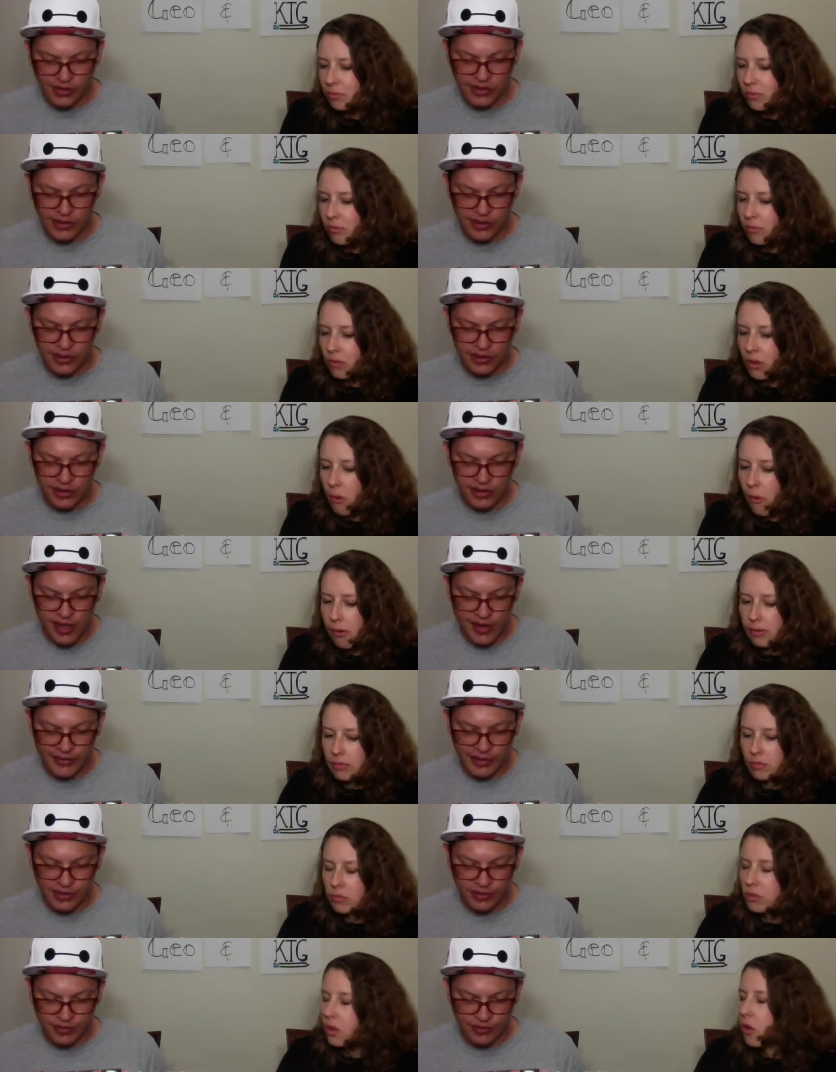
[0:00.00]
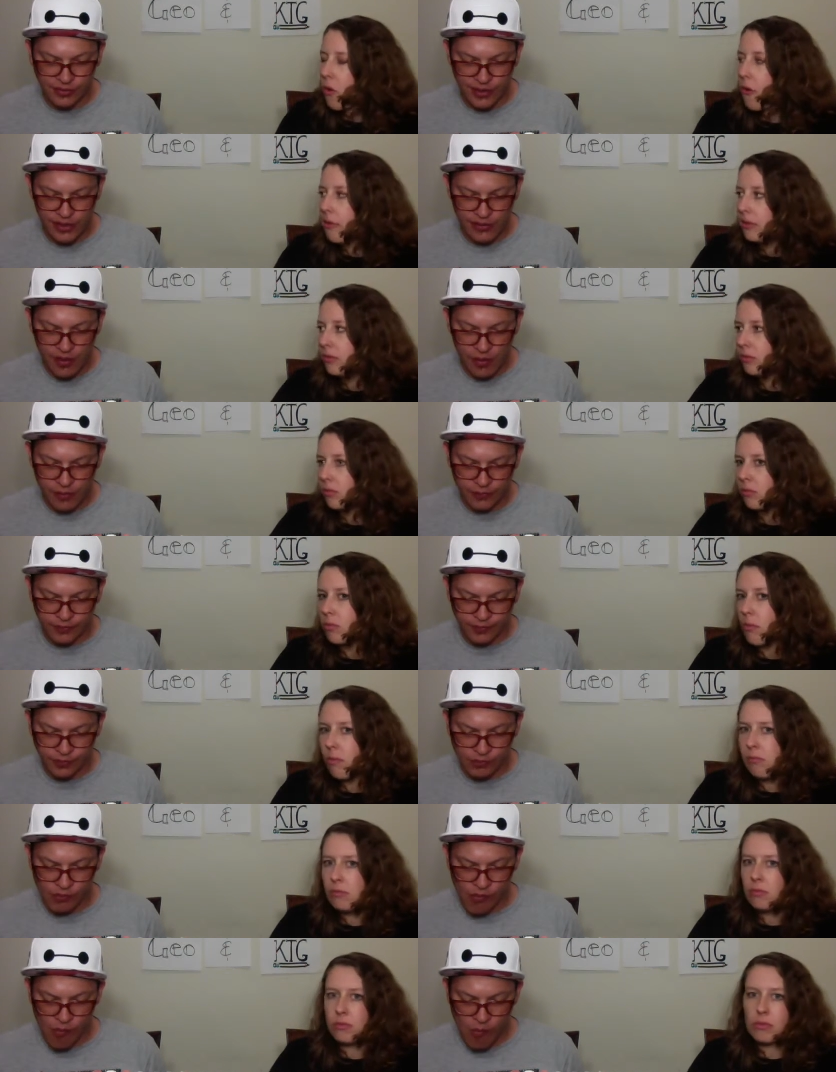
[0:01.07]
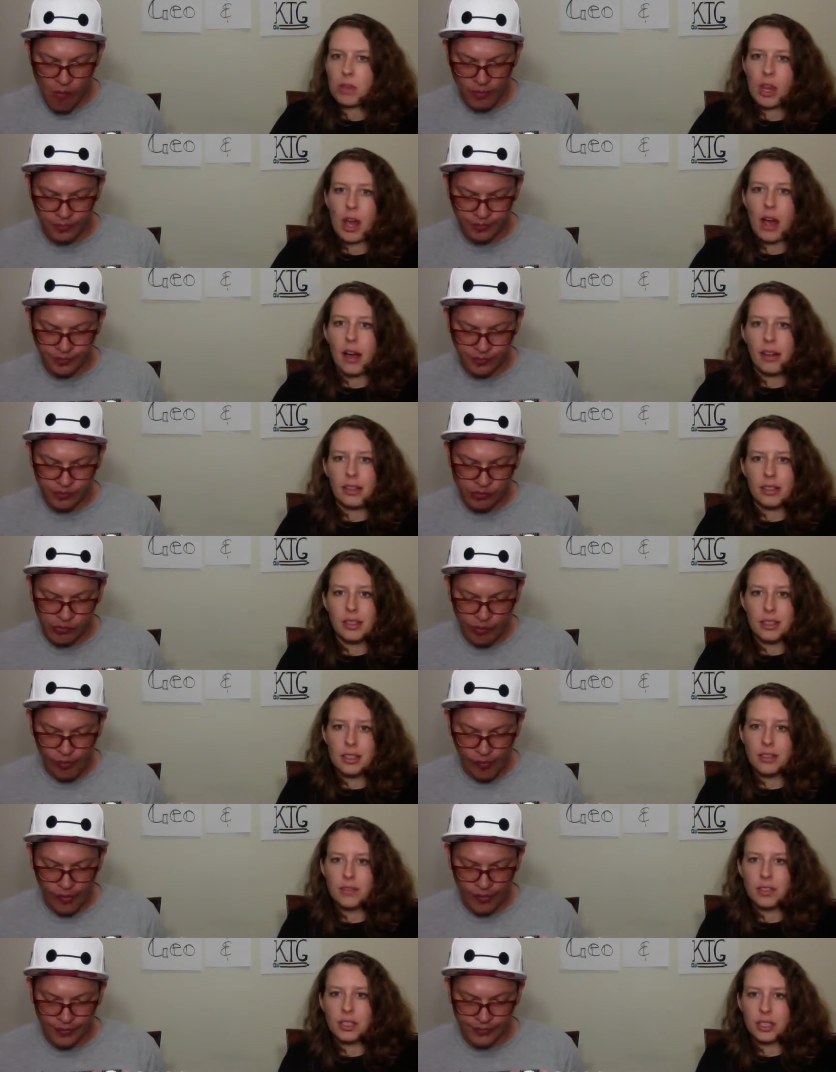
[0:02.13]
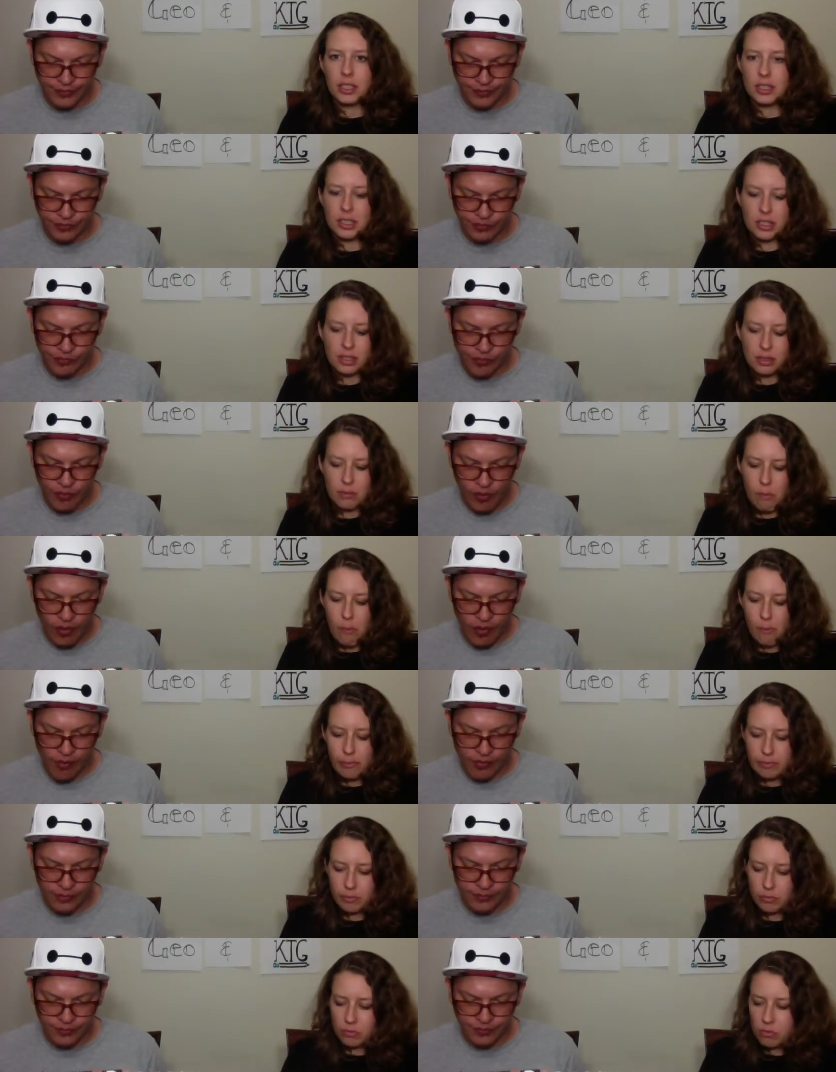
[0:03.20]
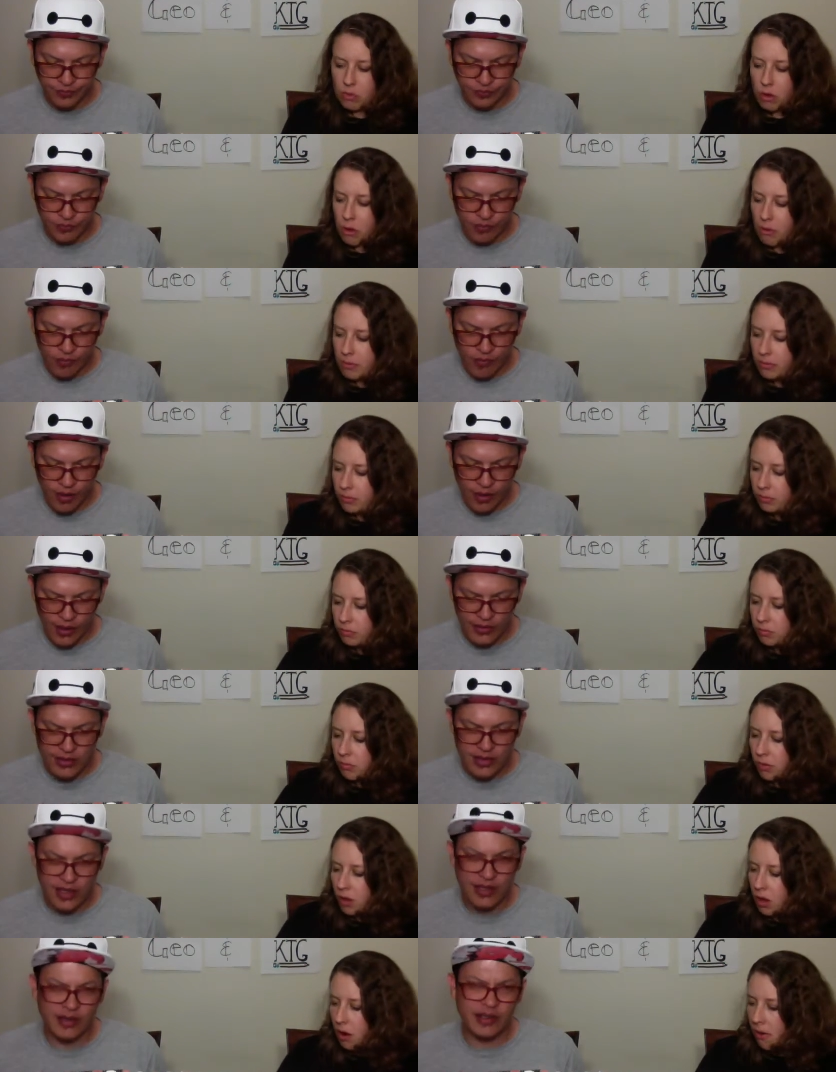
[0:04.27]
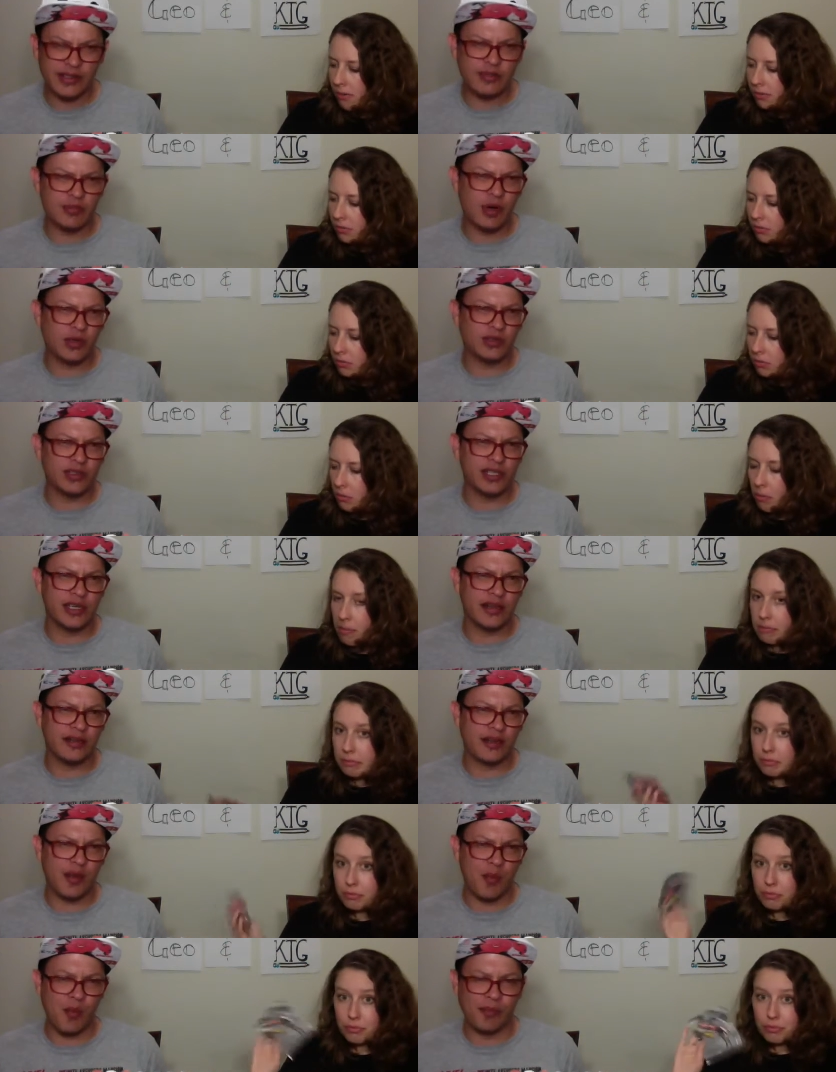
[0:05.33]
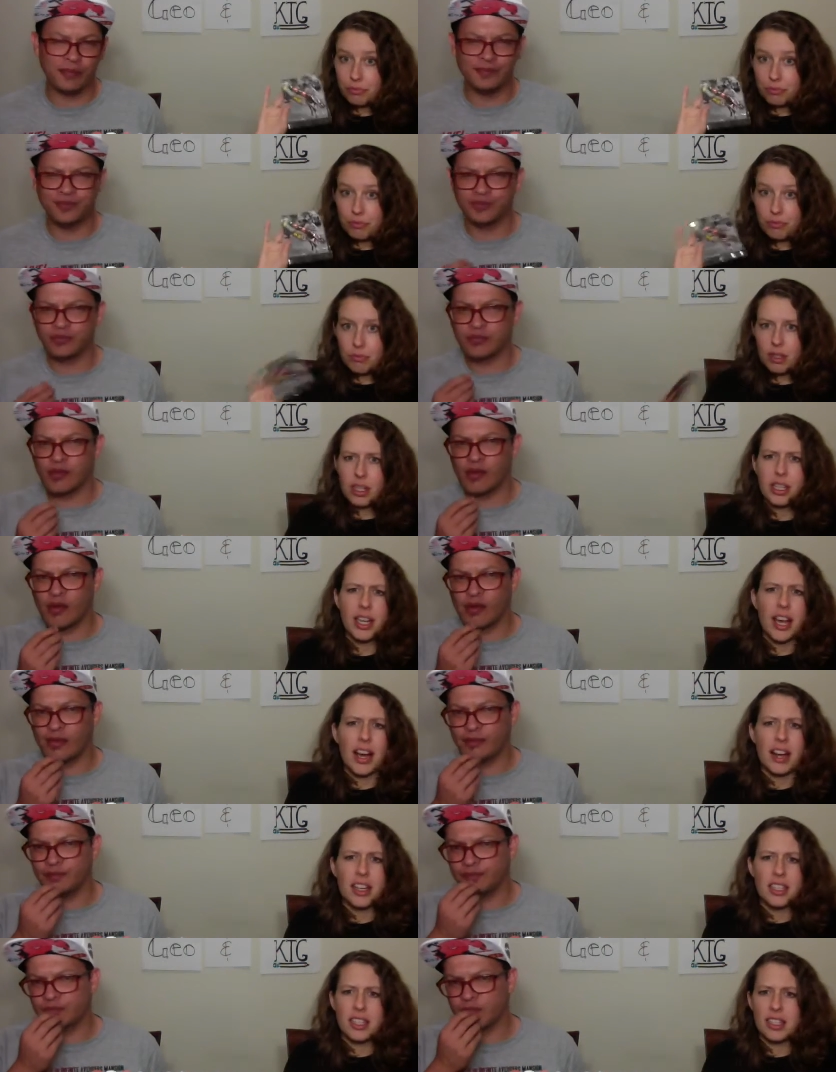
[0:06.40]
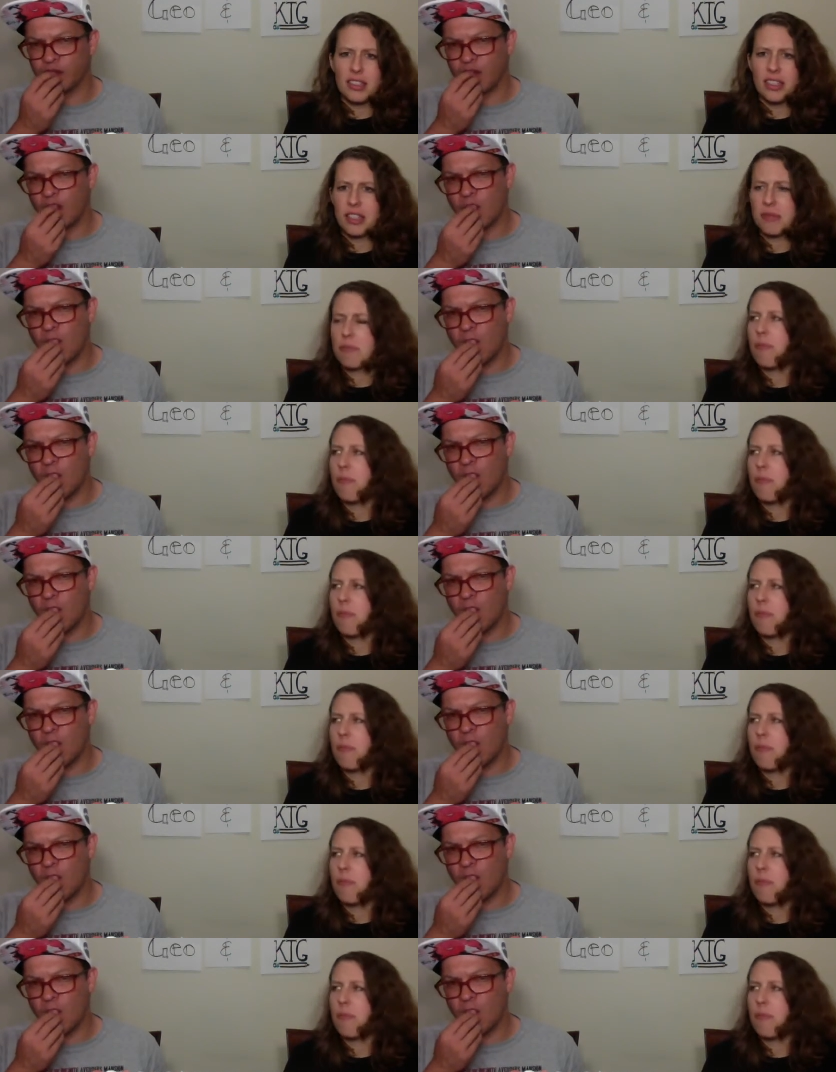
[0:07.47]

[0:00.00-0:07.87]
Speaker 1: got, it's got a different flavor.
Speaker 2: I love Sixlets.
Speaker 1: It's like, it's malty, I think.
Speaker 2: Yeah, it tastes like